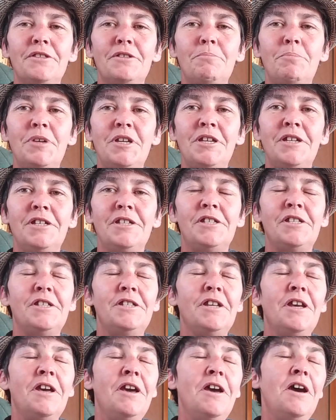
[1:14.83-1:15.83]
the
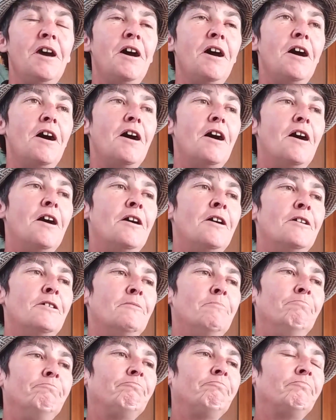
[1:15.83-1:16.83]
piece,
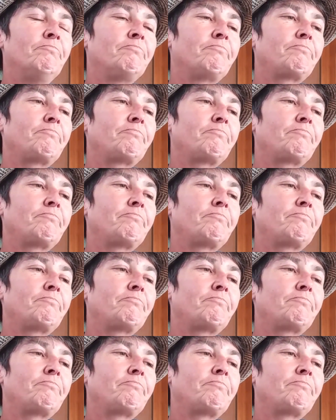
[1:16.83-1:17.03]
and